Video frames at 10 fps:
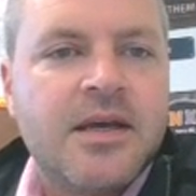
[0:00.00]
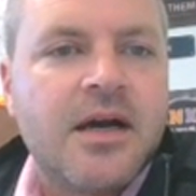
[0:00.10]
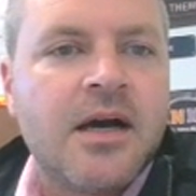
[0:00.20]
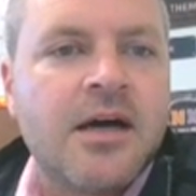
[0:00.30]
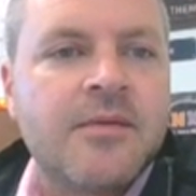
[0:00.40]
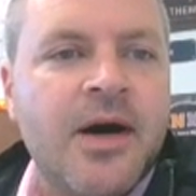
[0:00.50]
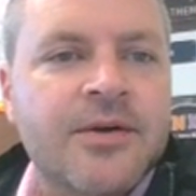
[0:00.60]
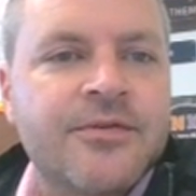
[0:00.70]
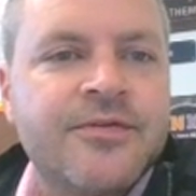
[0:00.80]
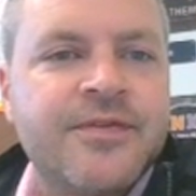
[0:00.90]

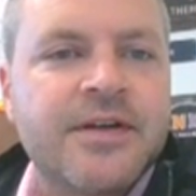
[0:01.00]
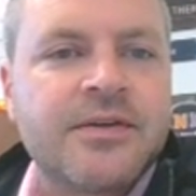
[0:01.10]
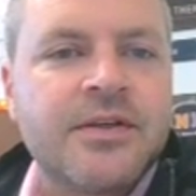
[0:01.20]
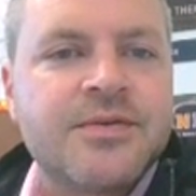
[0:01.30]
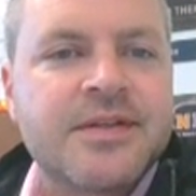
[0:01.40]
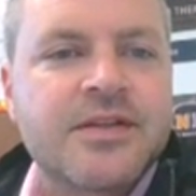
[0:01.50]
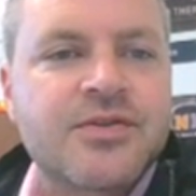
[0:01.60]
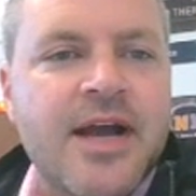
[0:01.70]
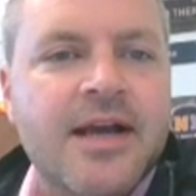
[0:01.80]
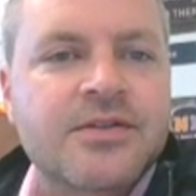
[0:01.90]
Autofill using the
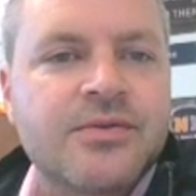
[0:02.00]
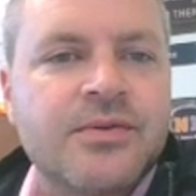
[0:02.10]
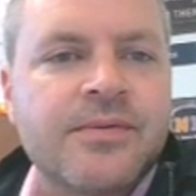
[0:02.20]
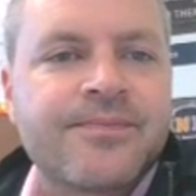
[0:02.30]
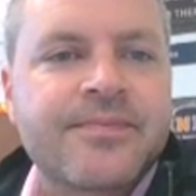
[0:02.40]
drag tool.